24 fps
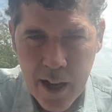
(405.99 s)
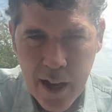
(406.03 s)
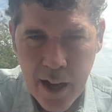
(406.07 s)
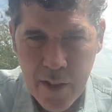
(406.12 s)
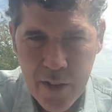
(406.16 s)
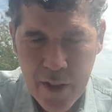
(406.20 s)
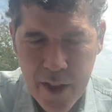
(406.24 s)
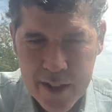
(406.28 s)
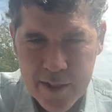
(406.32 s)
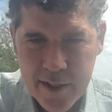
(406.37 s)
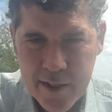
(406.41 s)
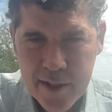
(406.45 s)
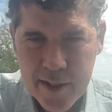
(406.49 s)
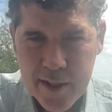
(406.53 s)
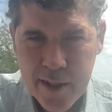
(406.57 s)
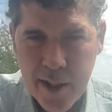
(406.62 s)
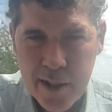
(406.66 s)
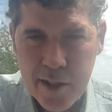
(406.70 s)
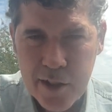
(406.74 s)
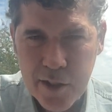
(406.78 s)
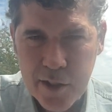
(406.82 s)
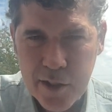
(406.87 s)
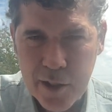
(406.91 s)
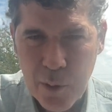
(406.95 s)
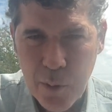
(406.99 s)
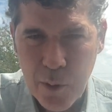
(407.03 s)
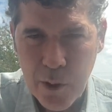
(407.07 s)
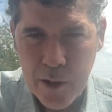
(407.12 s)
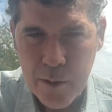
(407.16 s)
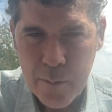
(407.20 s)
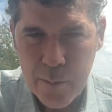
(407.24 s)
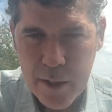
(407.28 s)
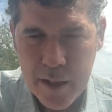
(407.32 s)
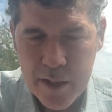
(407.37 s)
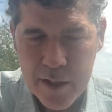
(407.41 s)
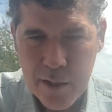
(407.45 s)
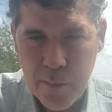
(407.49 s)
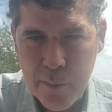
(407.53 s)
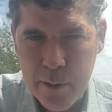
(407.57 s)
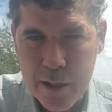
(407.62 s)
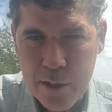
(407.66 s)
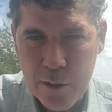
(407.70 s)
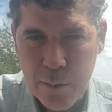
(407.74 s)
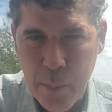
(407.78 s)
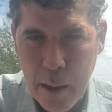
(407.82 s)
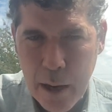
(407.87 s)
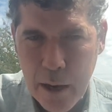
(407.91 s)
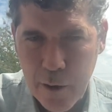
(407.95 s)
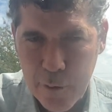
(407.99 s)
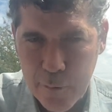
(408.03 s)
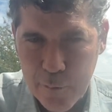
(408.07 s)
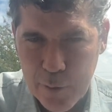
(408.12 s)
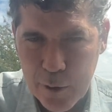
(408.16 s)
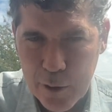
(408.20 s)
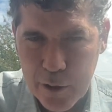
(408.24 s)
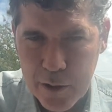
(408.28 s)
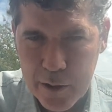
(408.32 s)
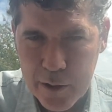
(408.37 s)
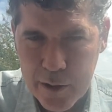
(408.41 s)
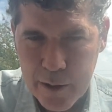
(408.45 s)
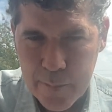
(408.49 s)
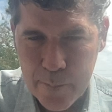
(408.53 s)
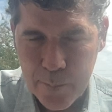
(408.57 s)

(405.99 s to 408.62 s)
And that's essentially what it means. It means barefoot.